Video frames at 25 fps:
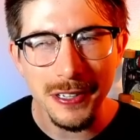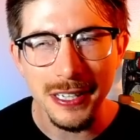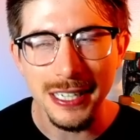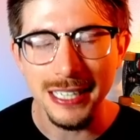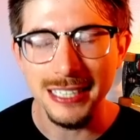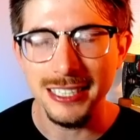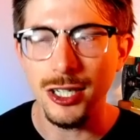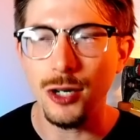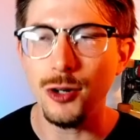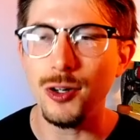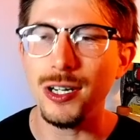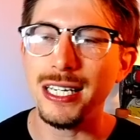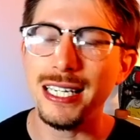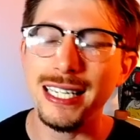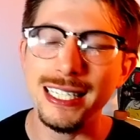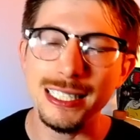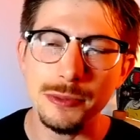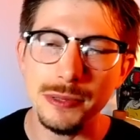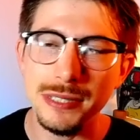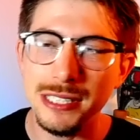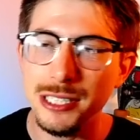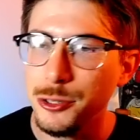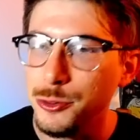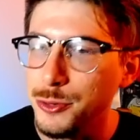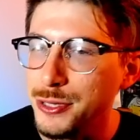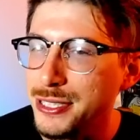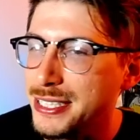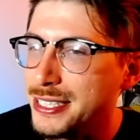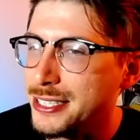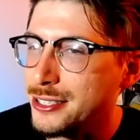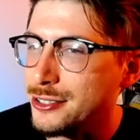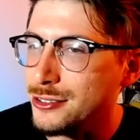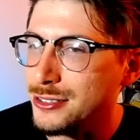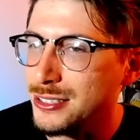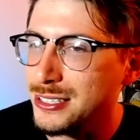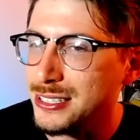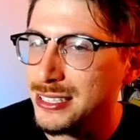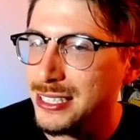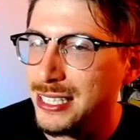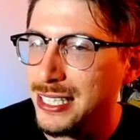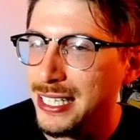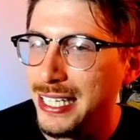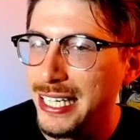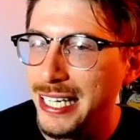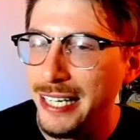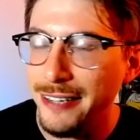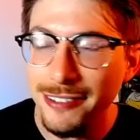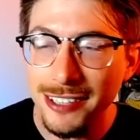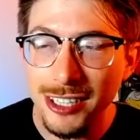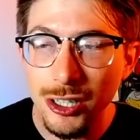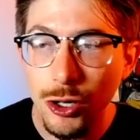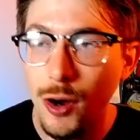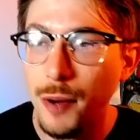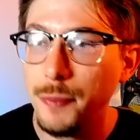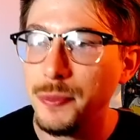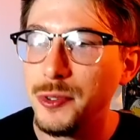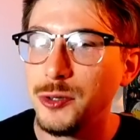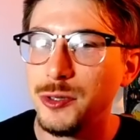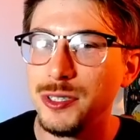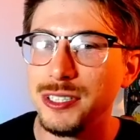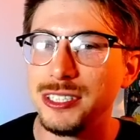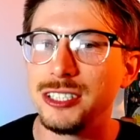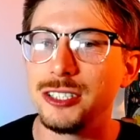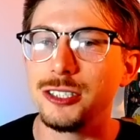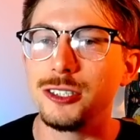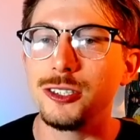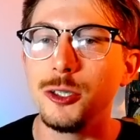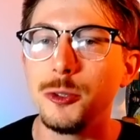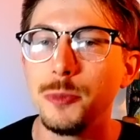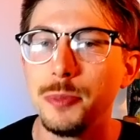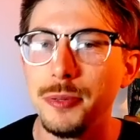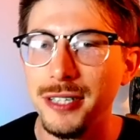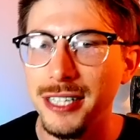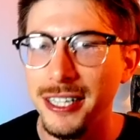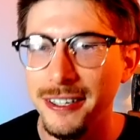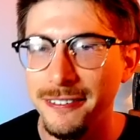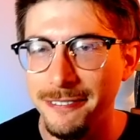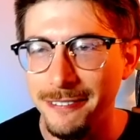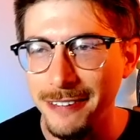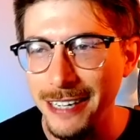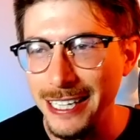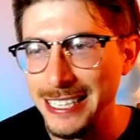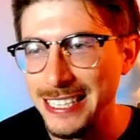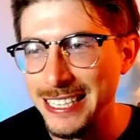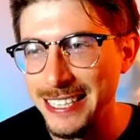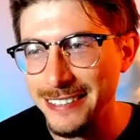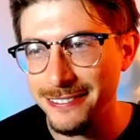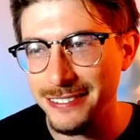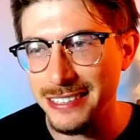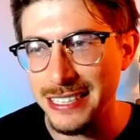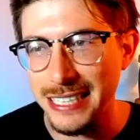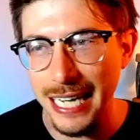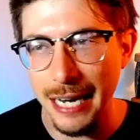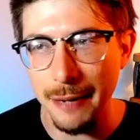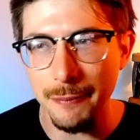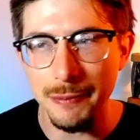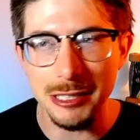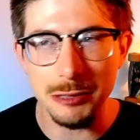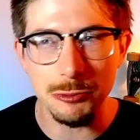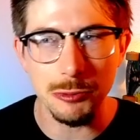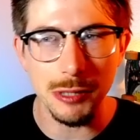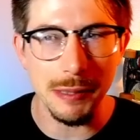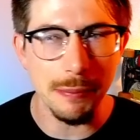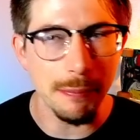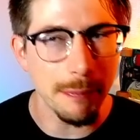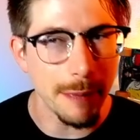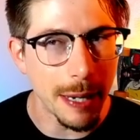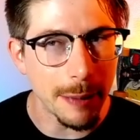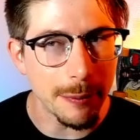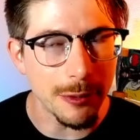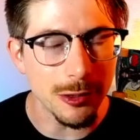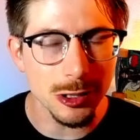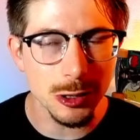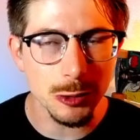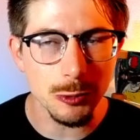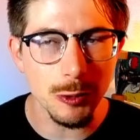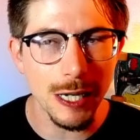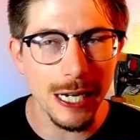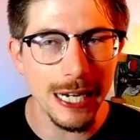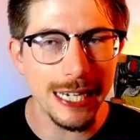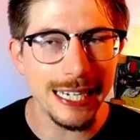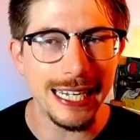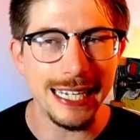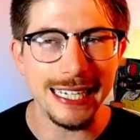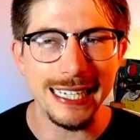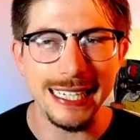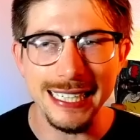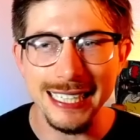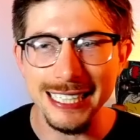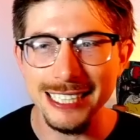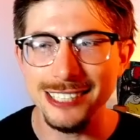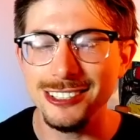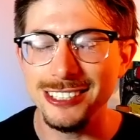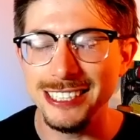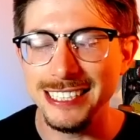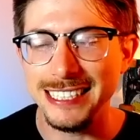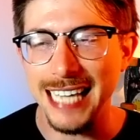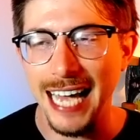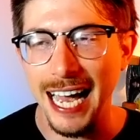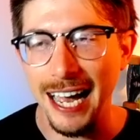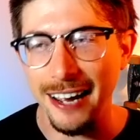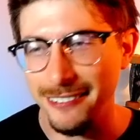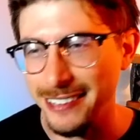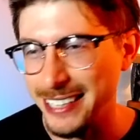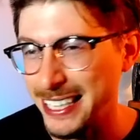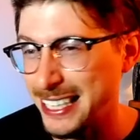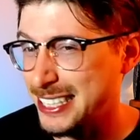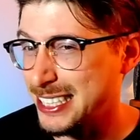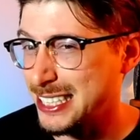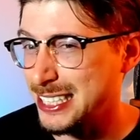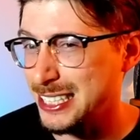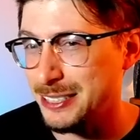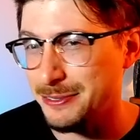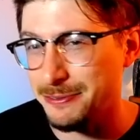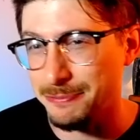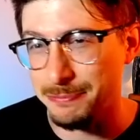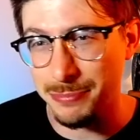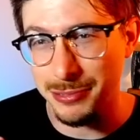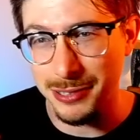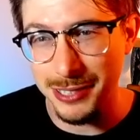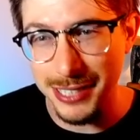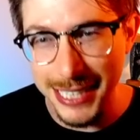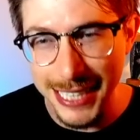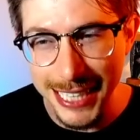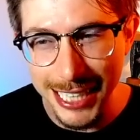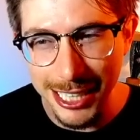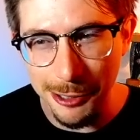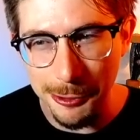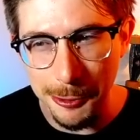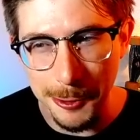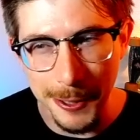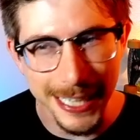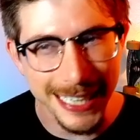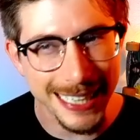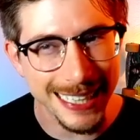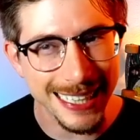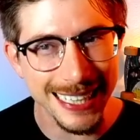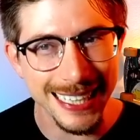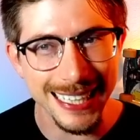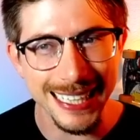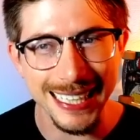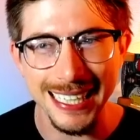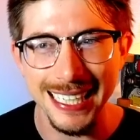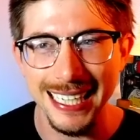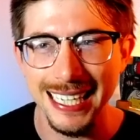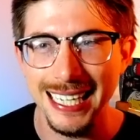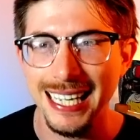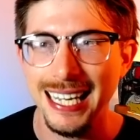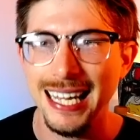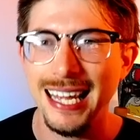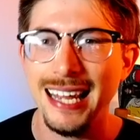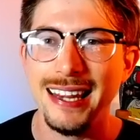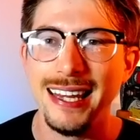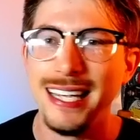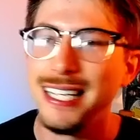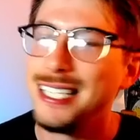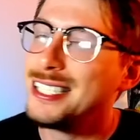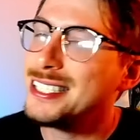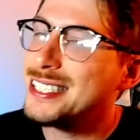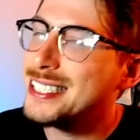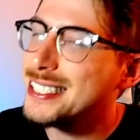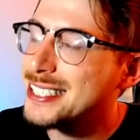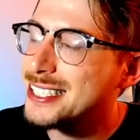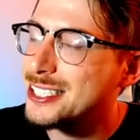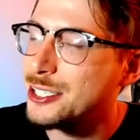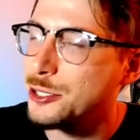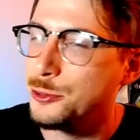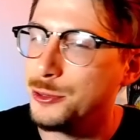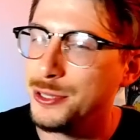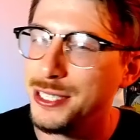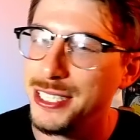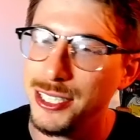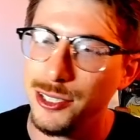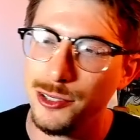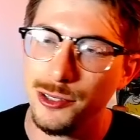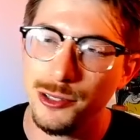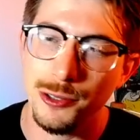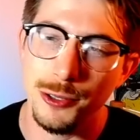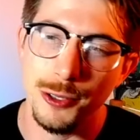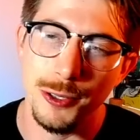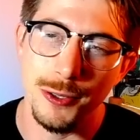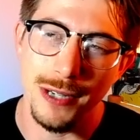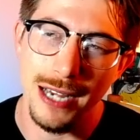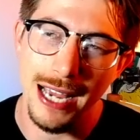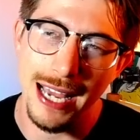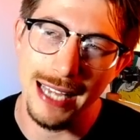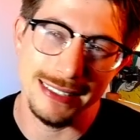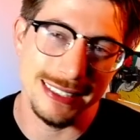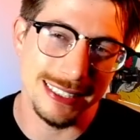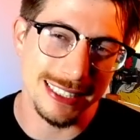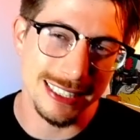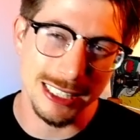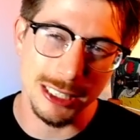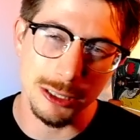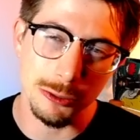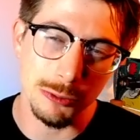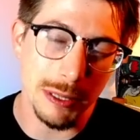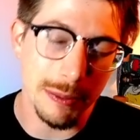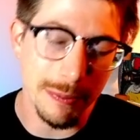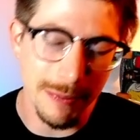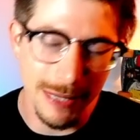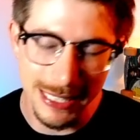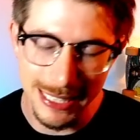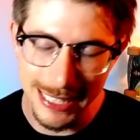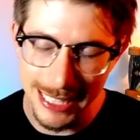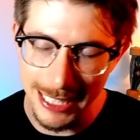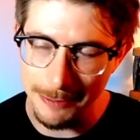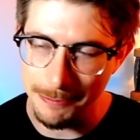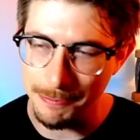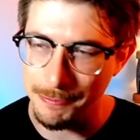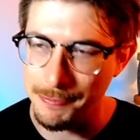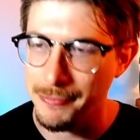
Togekiss with 2 shields, even though I'm doing super effective damage with Mamoswine and getting through these avalanches pretty quickly, they could just 2-shield through and just sweep my team.